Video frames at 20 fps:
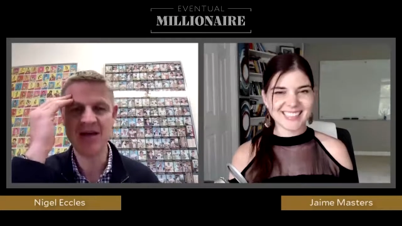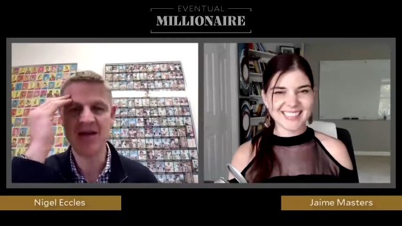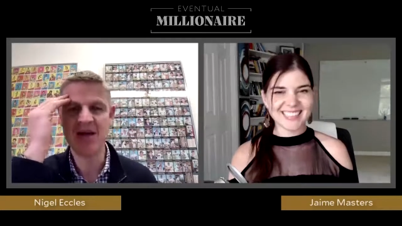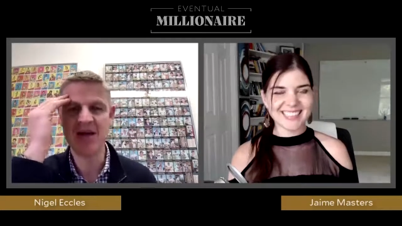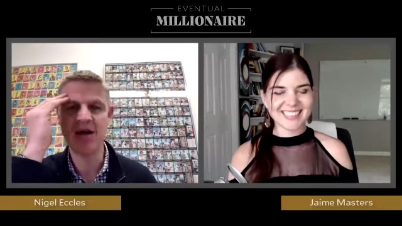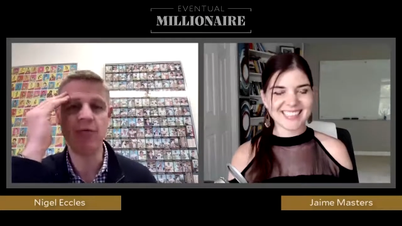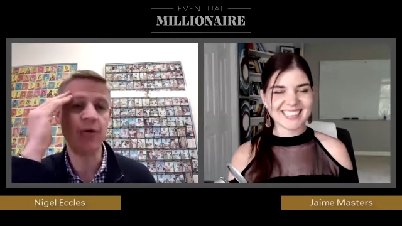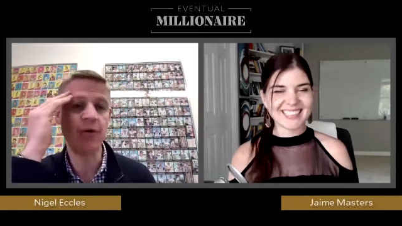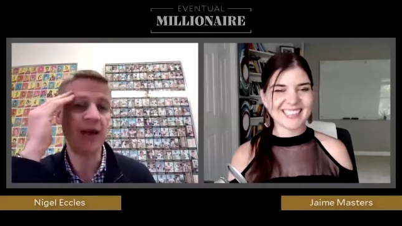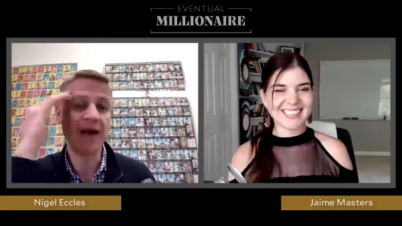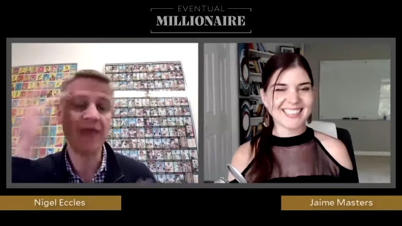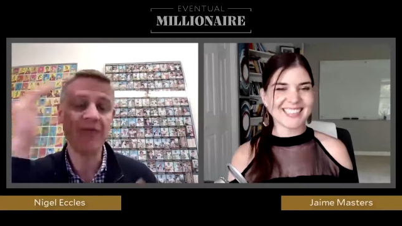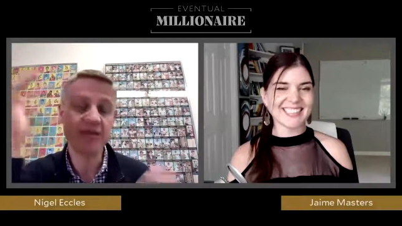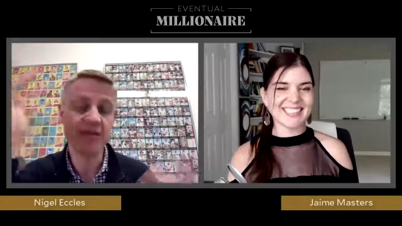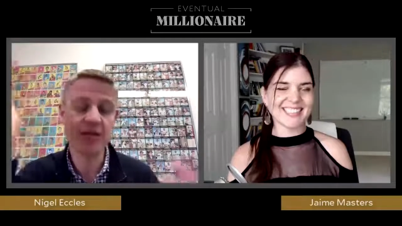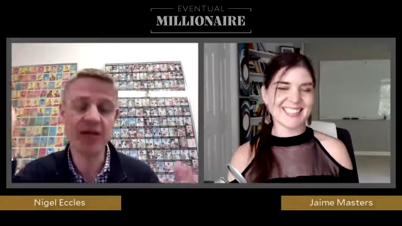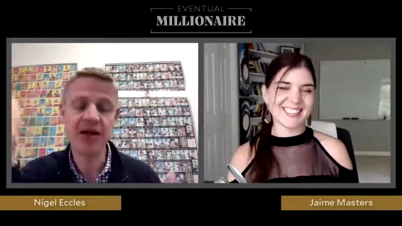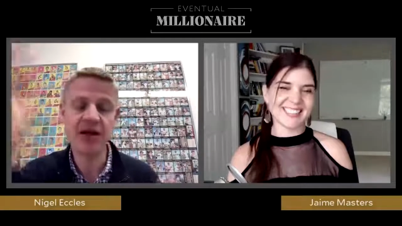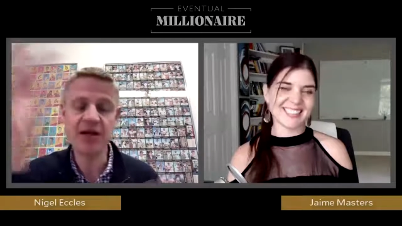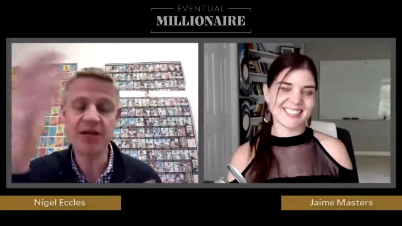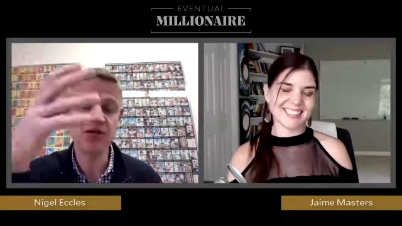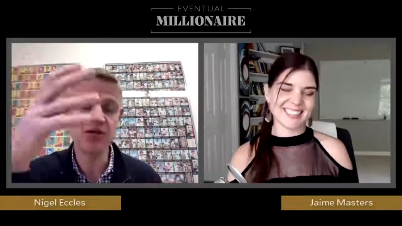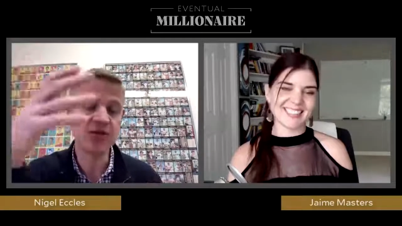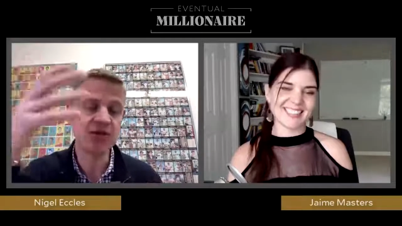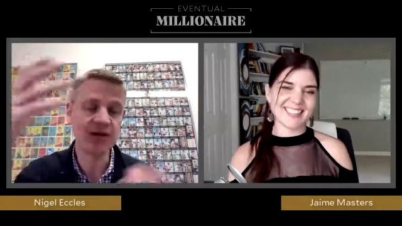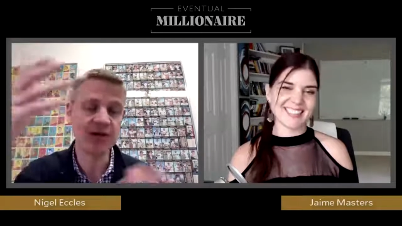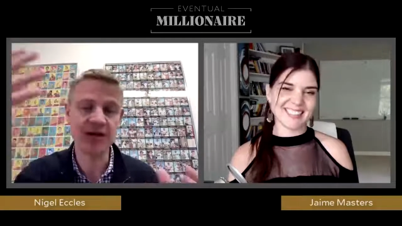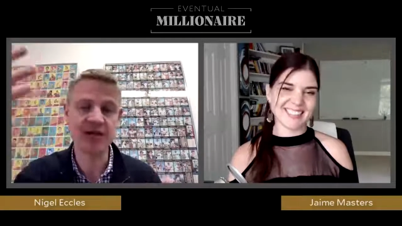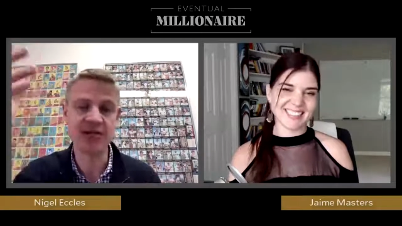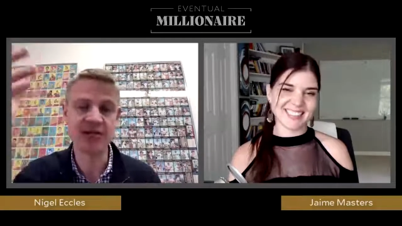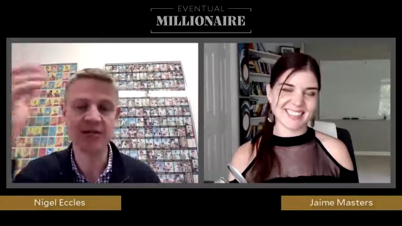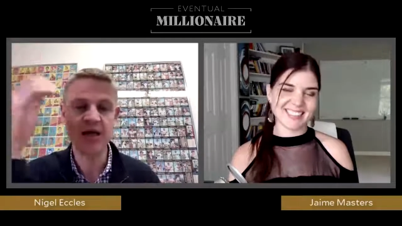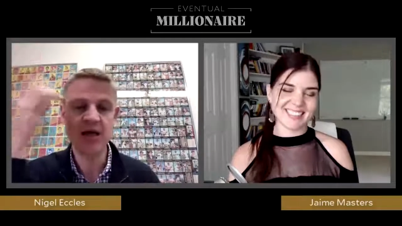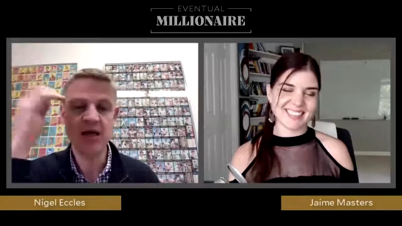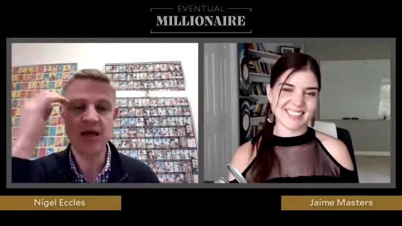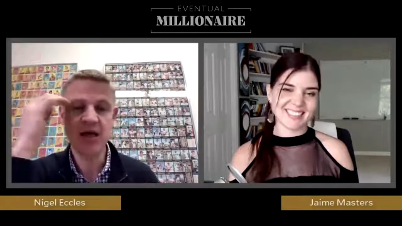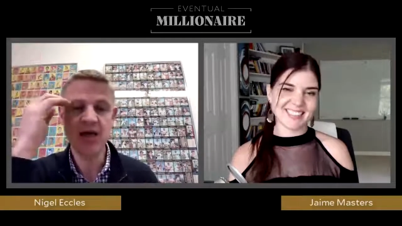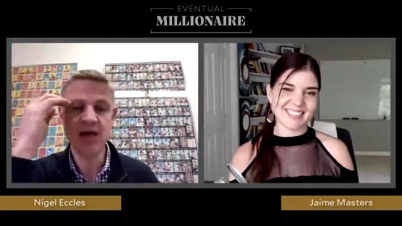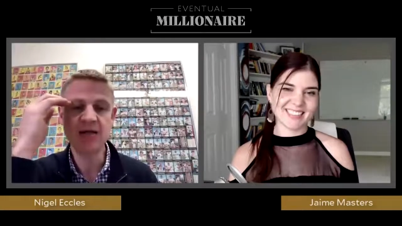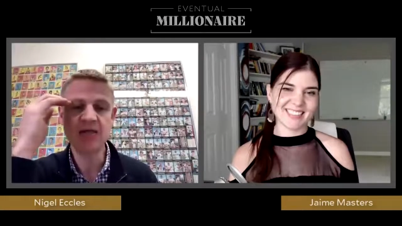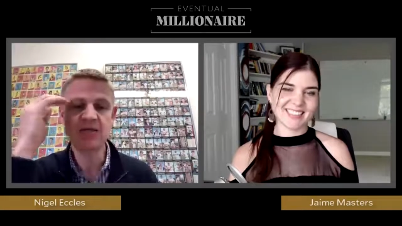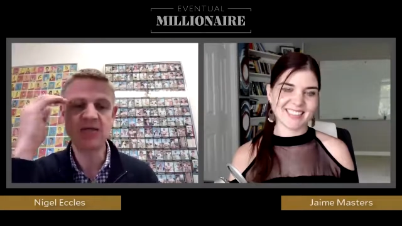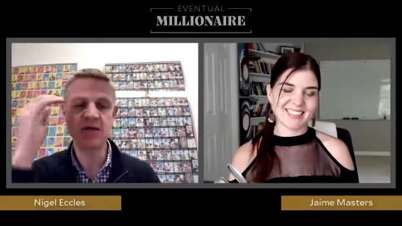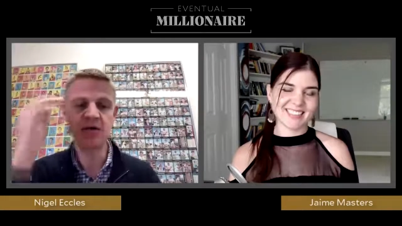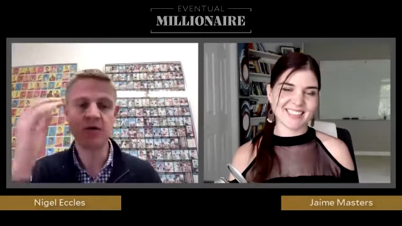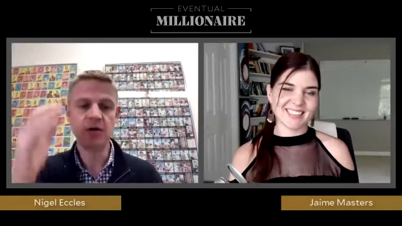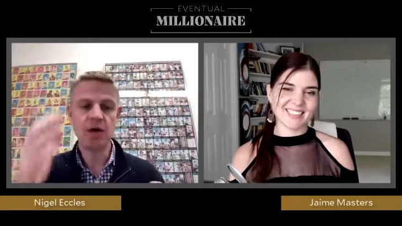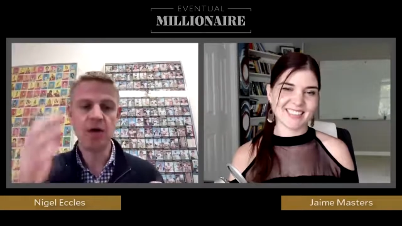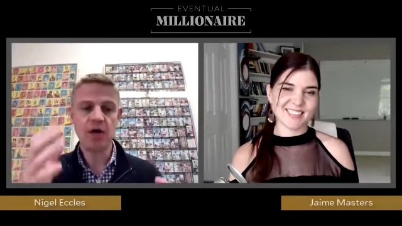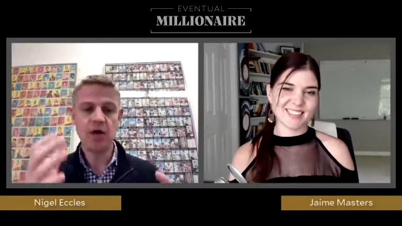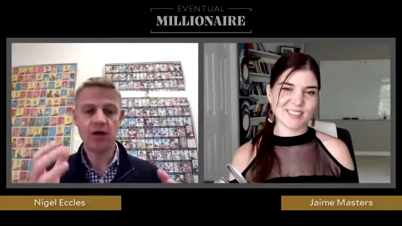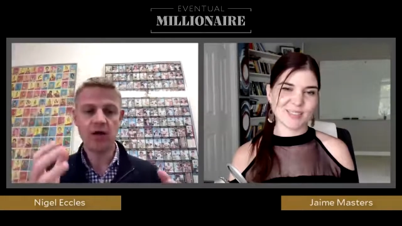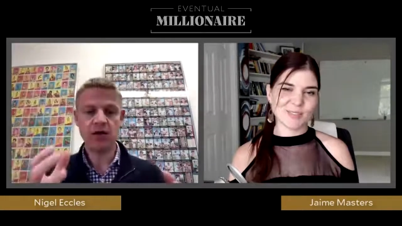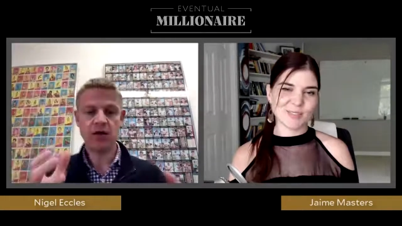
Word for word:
Speaker 1: eh, whatever the issue is, and so